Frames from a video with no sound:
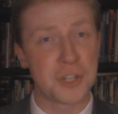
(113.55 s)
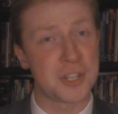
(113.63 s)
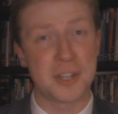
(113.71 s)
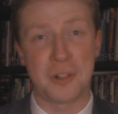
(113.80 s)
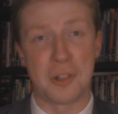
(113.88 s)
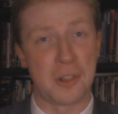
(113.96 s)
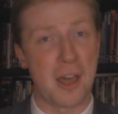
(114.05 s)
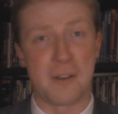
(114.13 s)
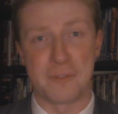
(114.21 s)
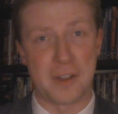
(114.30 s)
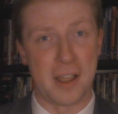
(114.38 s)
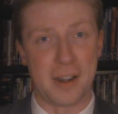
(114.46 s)
is still a lot
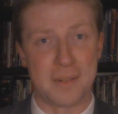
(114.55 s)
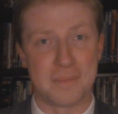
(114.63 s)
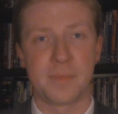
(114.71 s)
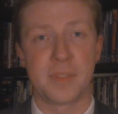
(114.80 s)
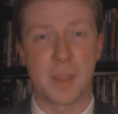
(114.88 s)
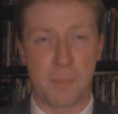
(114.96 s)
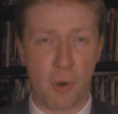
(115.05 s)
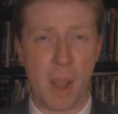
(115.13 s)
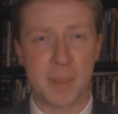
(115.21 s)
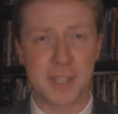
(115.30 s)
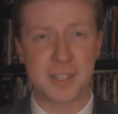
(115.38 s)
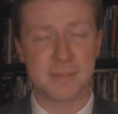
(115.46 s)
of fun. The
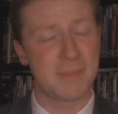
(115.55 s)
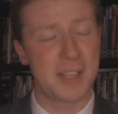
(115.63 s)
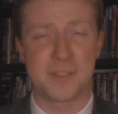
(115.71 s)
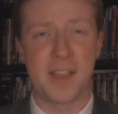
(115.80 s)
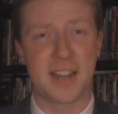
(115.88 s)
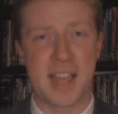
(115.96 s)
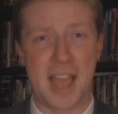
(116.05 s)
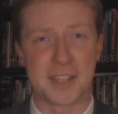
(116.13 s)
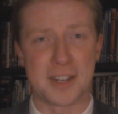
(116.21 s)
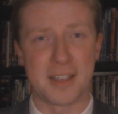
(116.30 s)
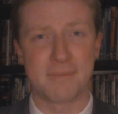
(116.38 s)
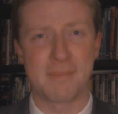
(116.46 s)
premise is
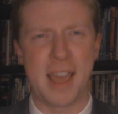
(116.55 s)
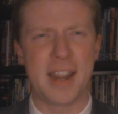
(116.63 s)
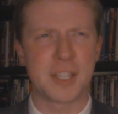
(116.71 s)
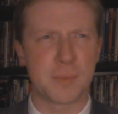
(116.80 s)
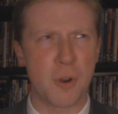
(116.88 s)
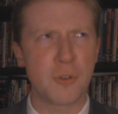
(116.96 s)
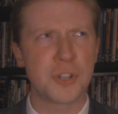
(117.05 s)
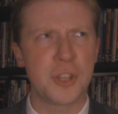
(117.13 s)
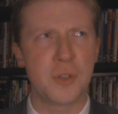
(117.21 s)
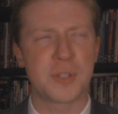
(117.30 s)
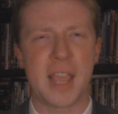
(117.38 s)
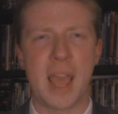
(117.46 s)
fantastic, and its approach to
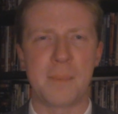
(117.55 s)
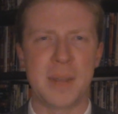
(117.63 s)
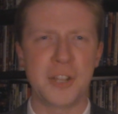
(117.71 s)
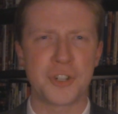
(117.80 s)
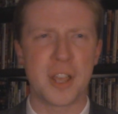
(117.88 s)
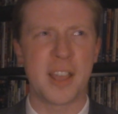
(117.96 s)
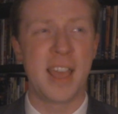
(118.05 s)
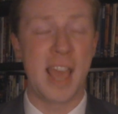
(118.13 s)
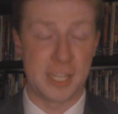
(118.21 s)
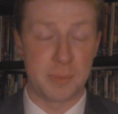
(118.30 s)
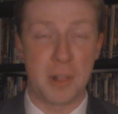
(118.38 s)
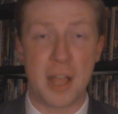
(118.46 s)
using amnesia
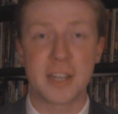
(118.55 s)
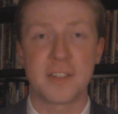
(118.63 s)
as a plot